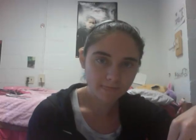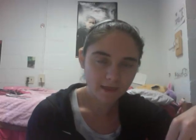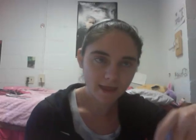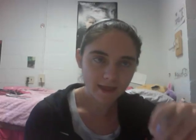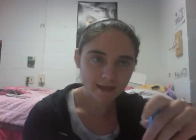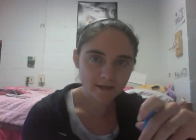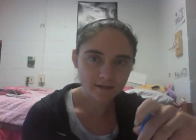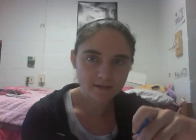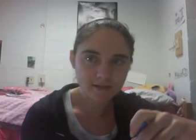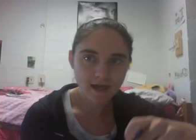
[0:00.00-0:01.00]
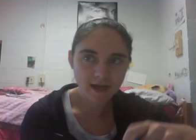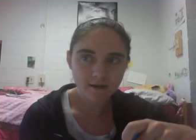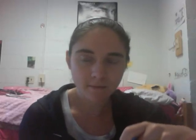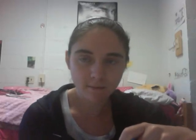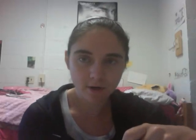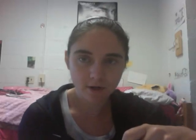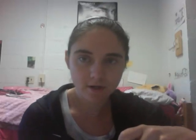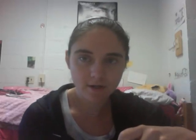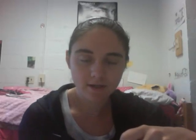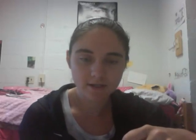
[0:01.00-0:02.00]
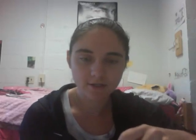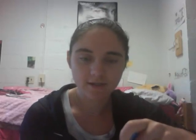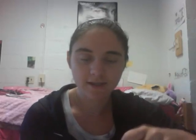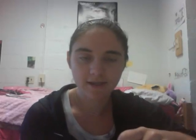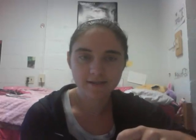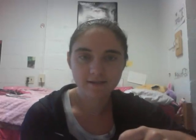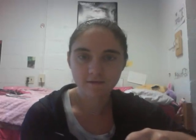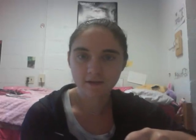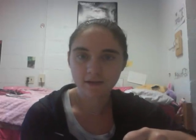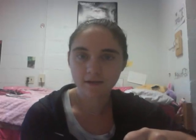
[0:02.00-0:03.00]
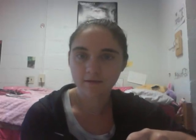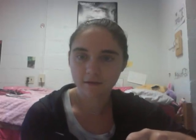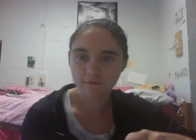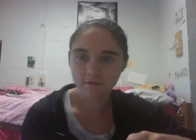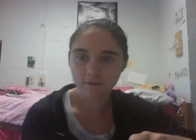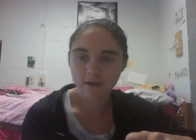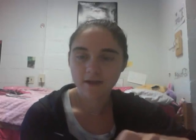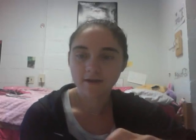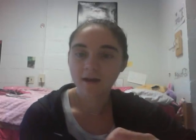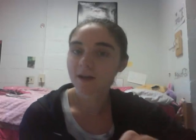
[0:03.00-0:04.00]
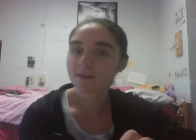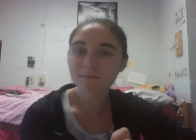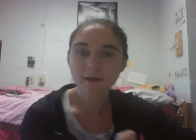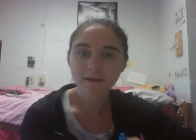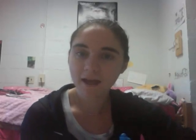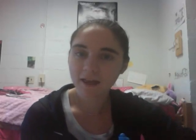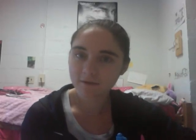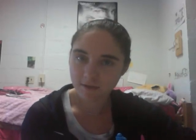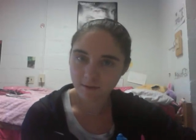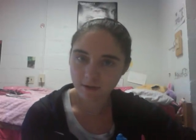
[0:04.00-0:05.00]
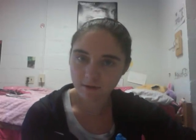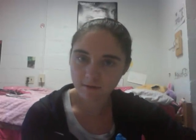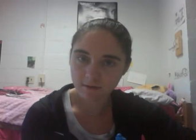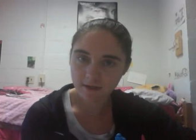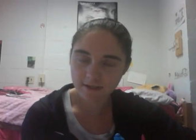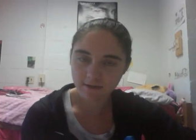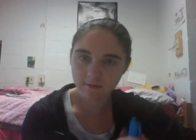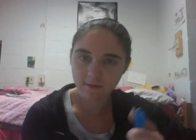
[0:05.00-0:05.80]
and that number is your daily activity level, not the amount of calories you burn. It's going to